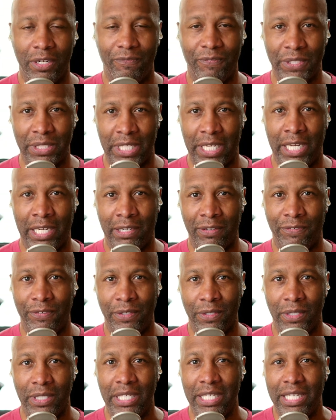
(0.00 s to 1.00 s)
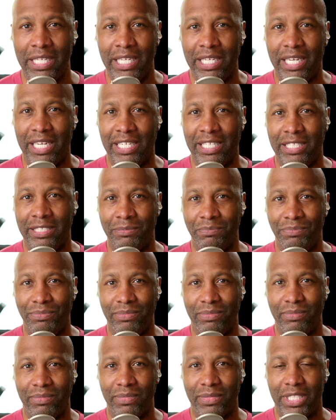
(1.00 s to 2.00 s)
photographer um,
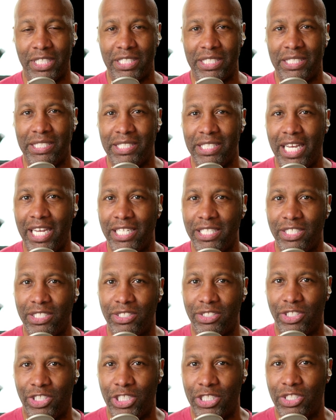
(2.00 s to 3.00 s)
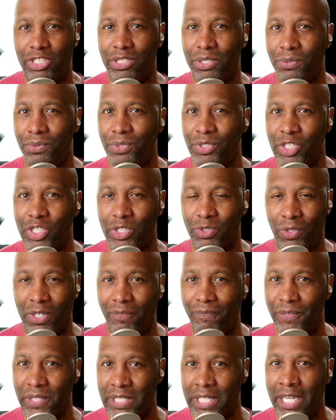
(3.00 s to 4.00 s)
that's not just doing street
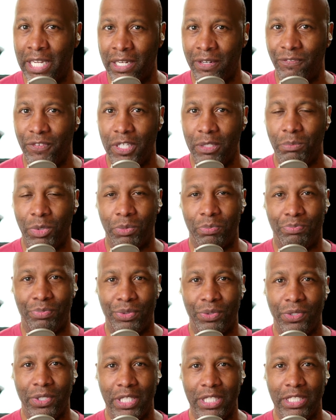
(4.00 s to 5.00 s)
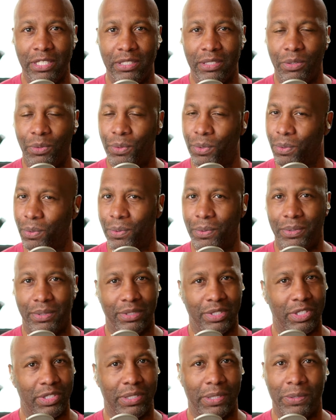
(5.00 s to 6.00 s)
photography, but boy, whew,
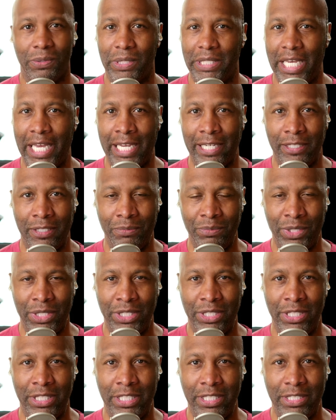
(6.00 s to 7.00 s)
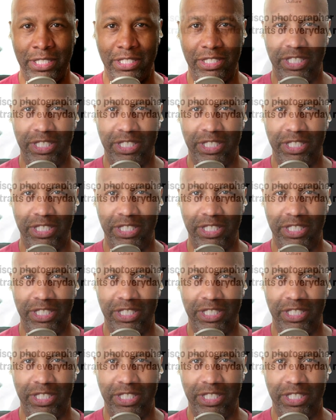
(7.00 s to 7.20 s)
so daggum good and